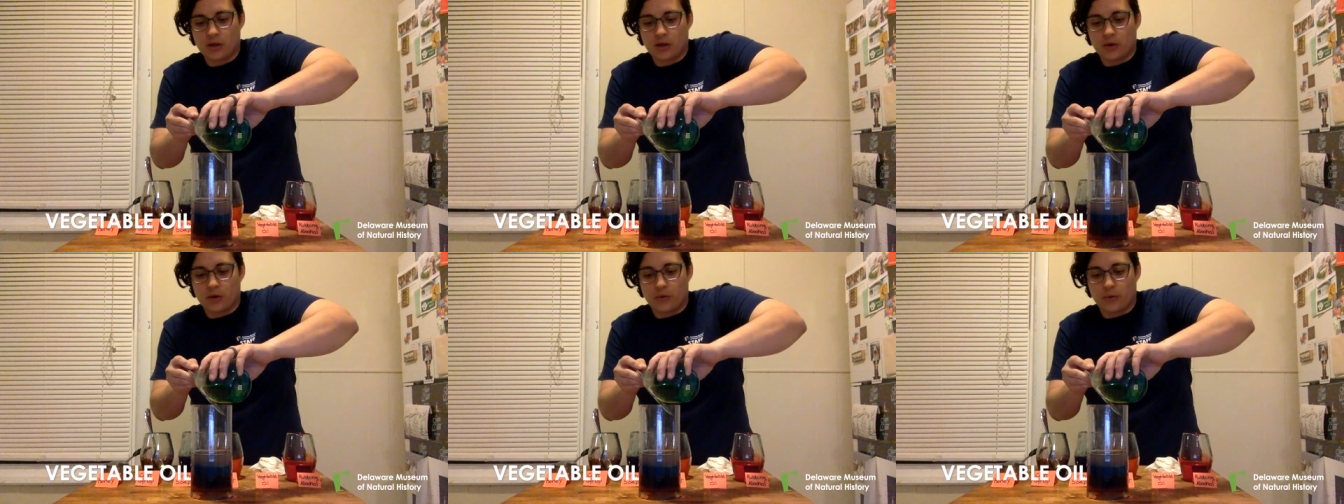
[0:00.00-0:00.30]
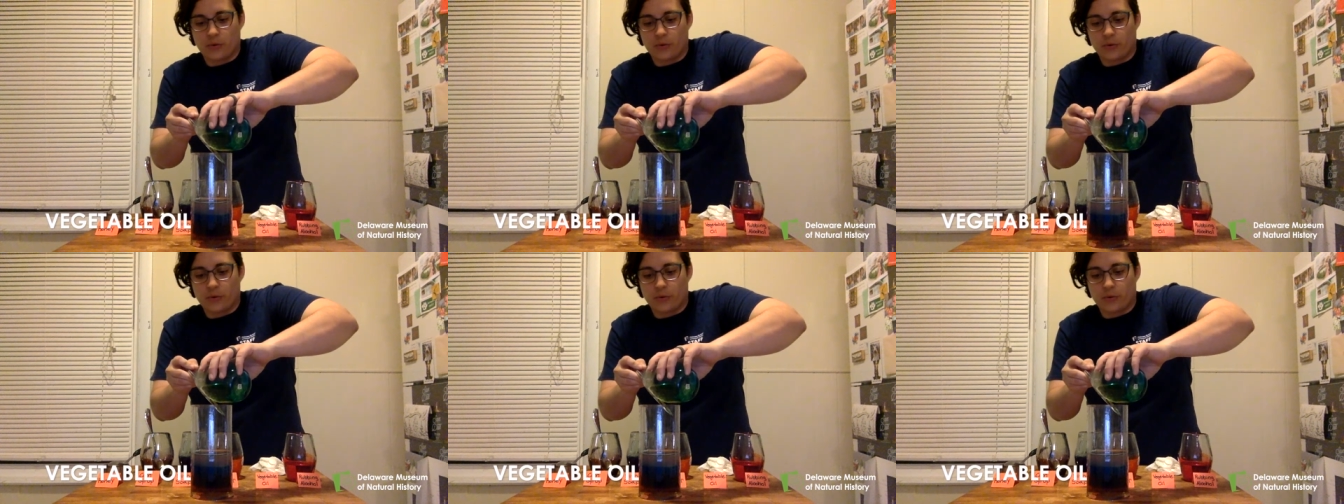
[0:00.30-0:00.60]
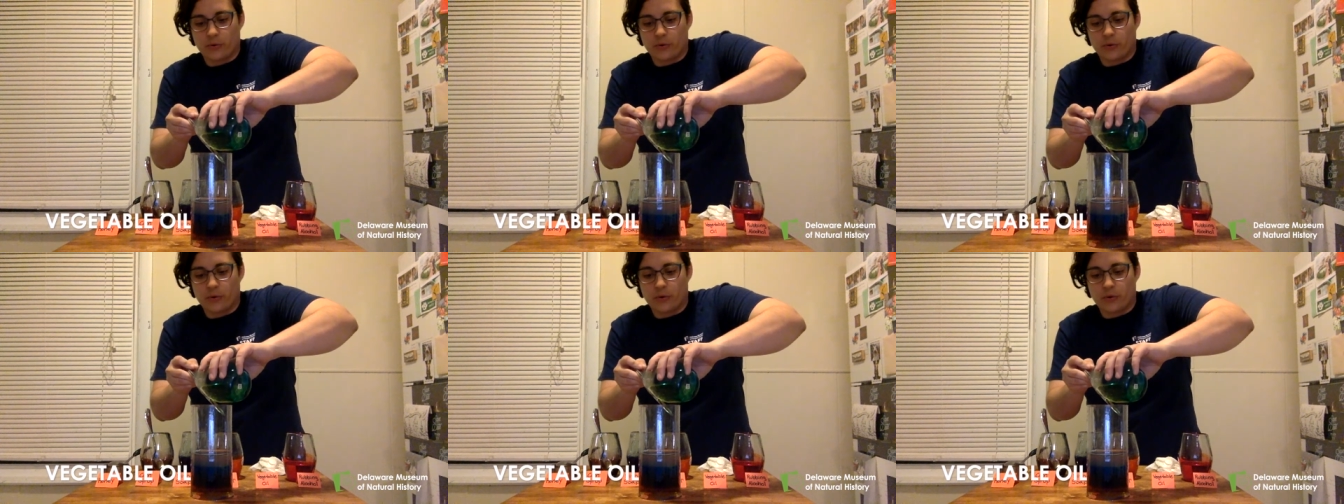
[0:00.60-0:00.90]

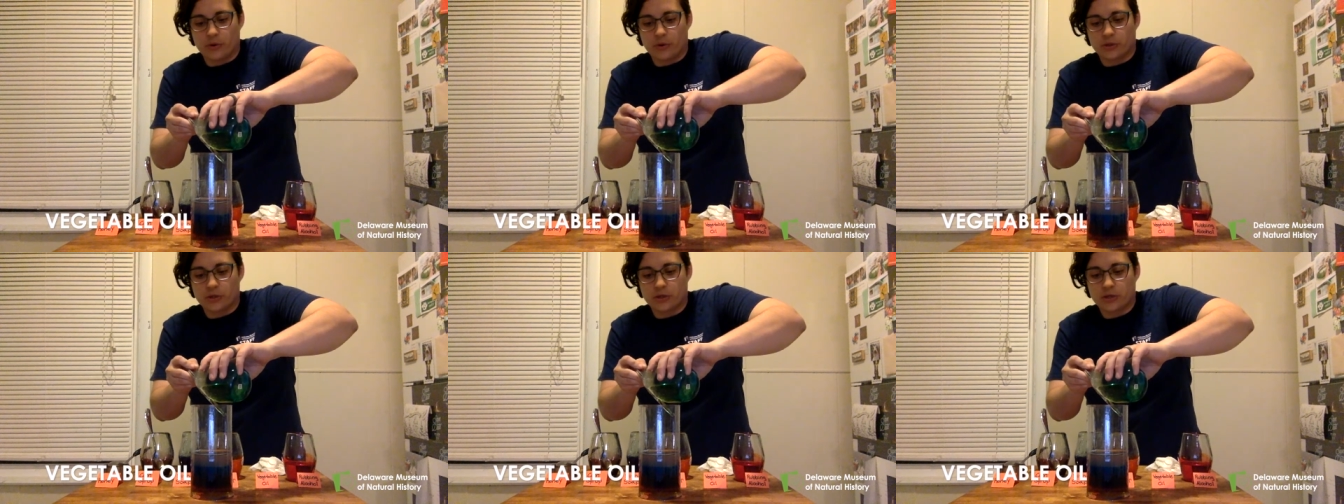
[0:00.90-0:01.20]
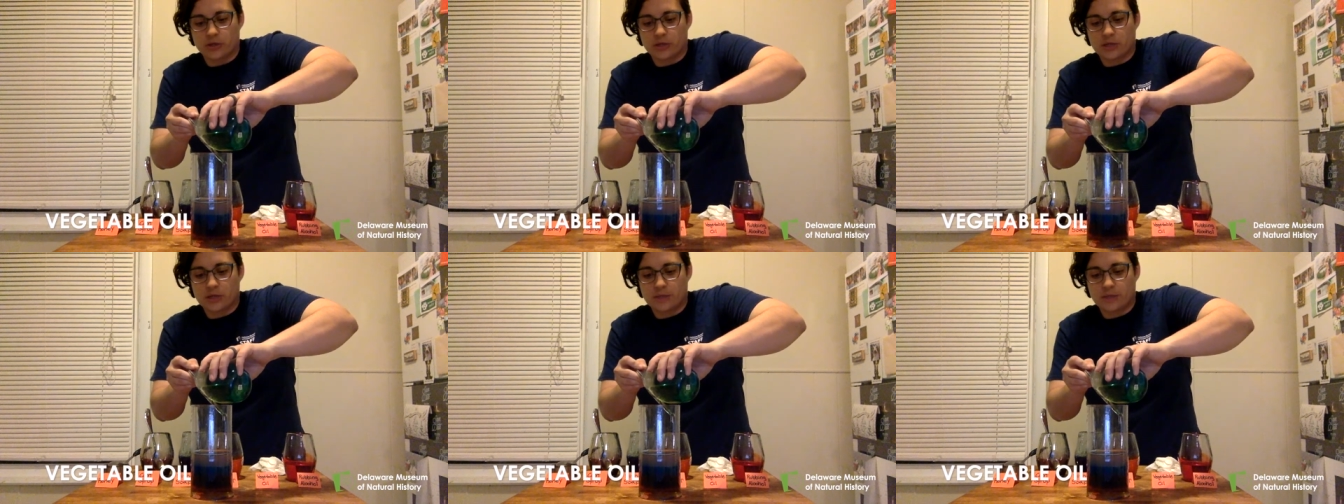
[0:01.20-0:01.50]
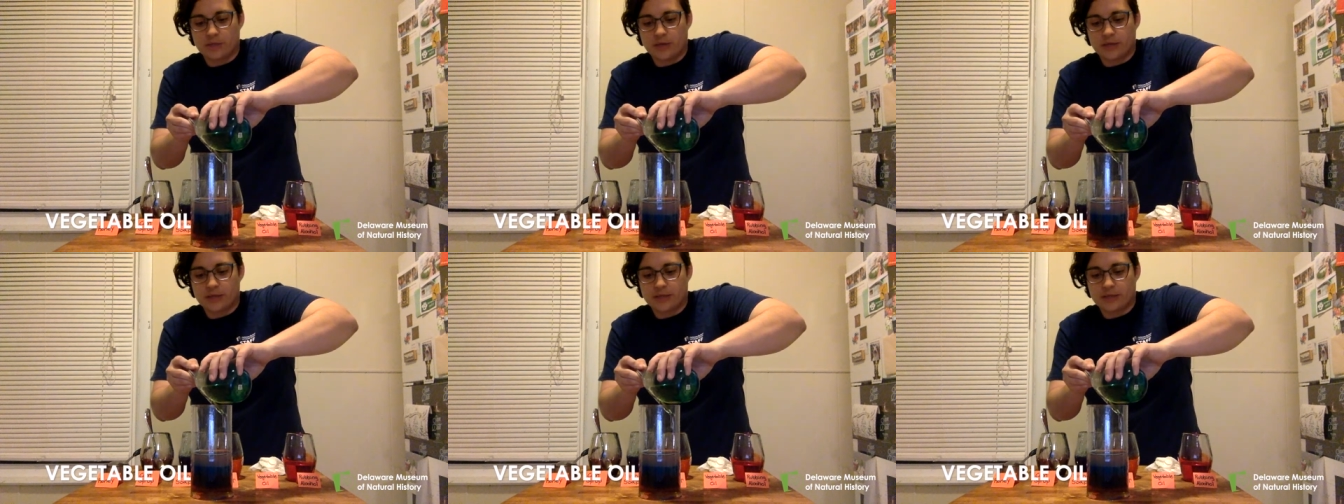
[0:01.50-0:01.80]
or turkey
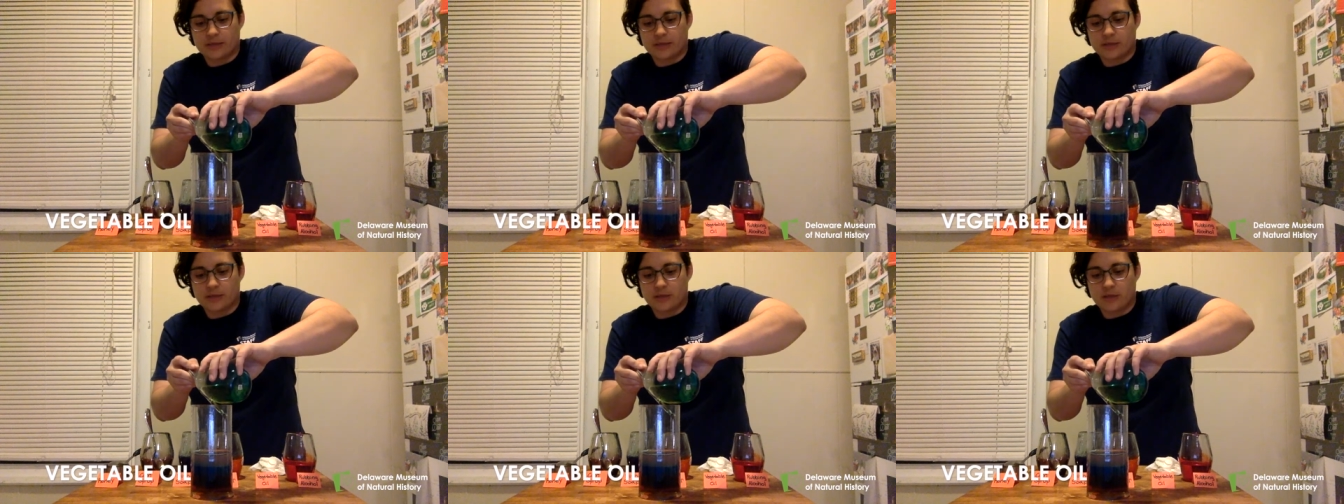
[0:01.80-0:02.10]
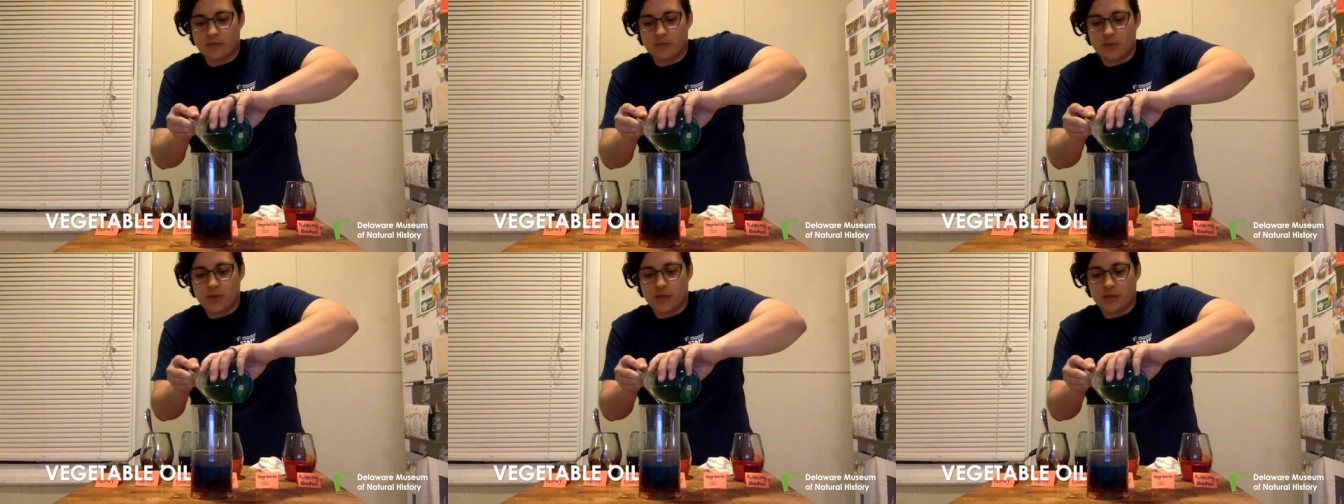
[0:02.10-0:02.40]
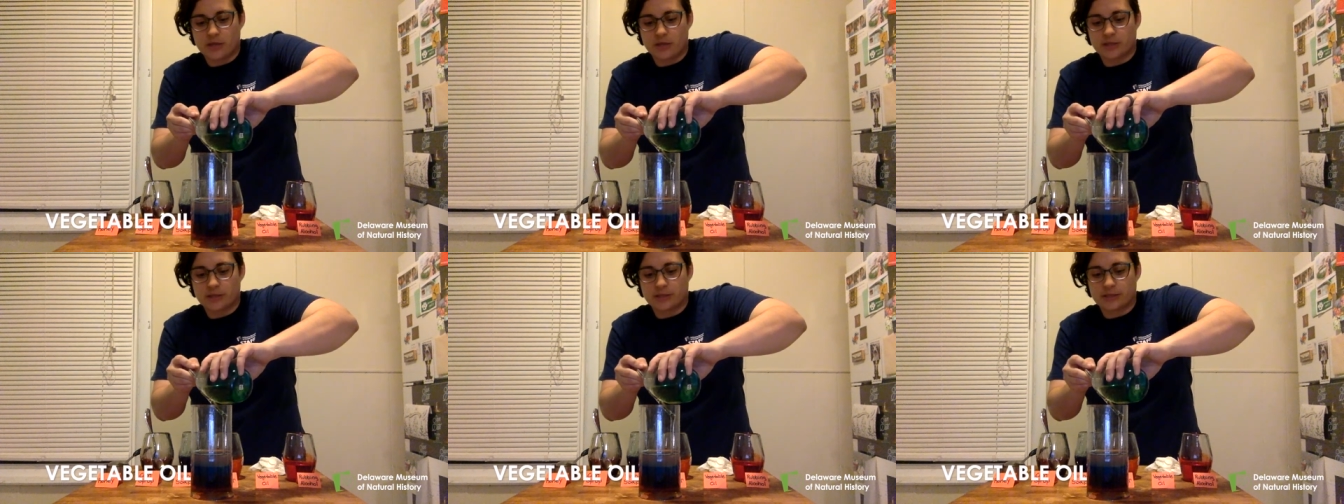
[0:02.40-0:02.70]
base or some way
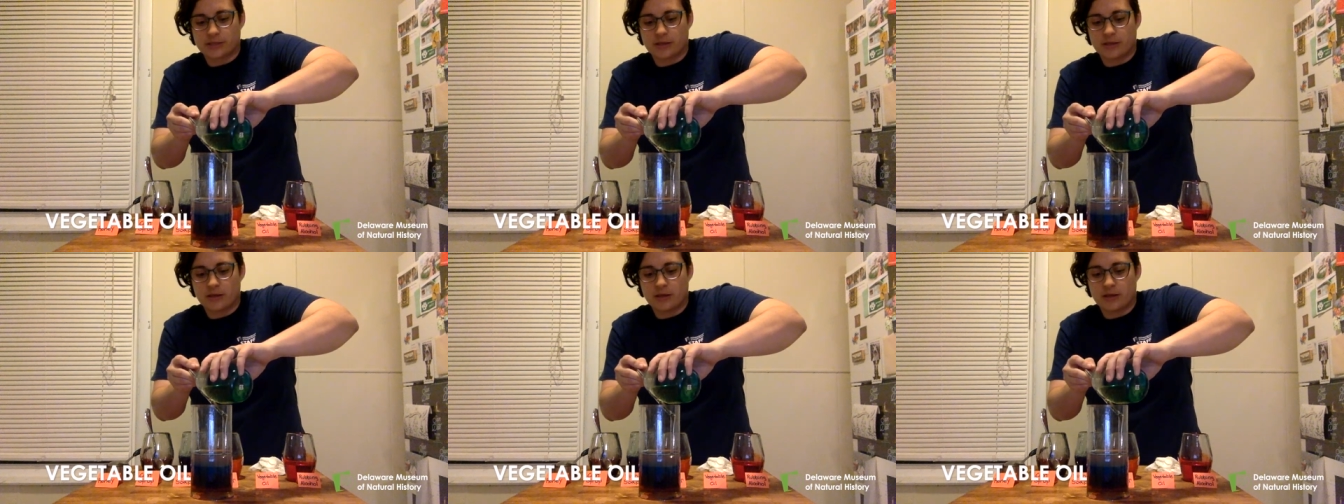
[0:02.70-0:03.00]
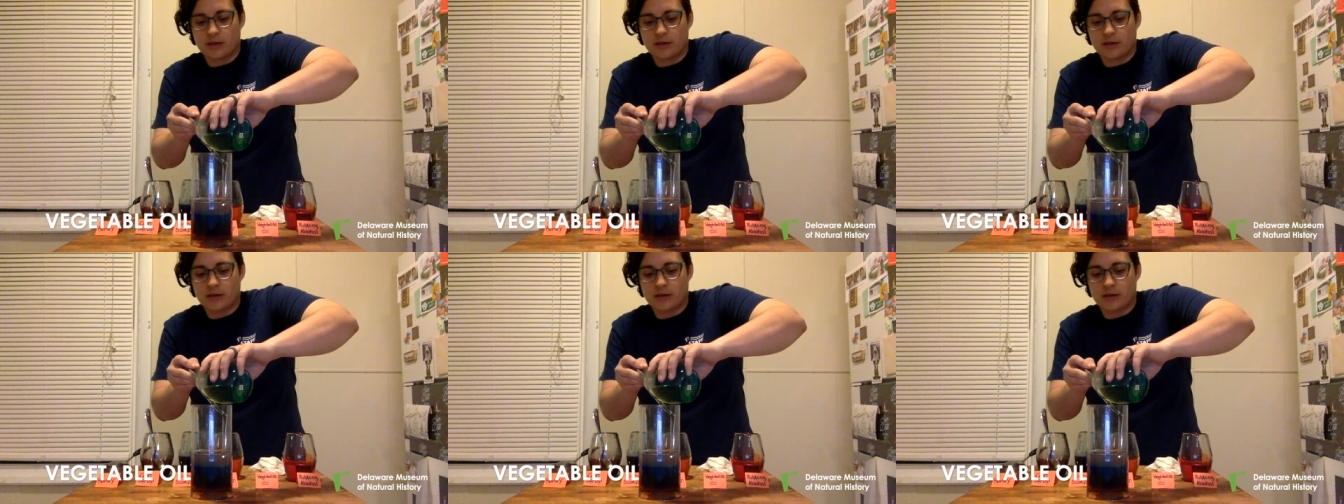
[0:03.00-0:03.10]
to just